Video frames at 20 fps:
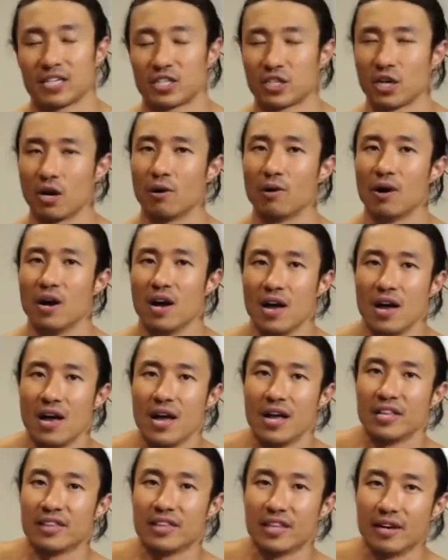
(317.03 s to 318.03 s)
So
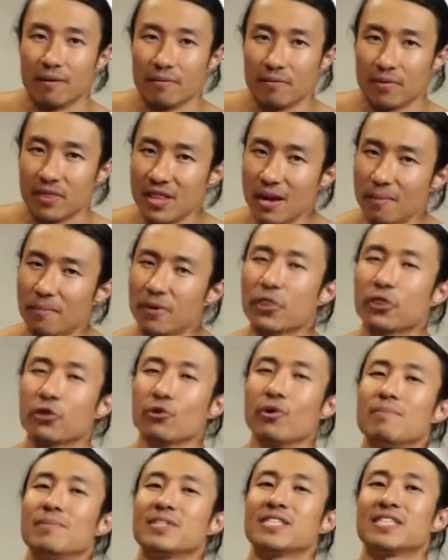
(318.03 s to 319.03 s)
the number
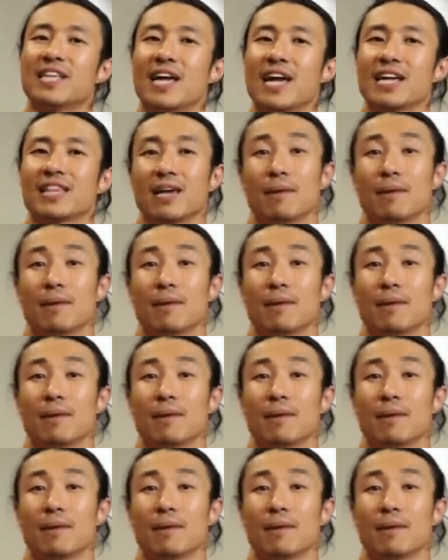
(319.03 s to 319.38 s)
3 mistake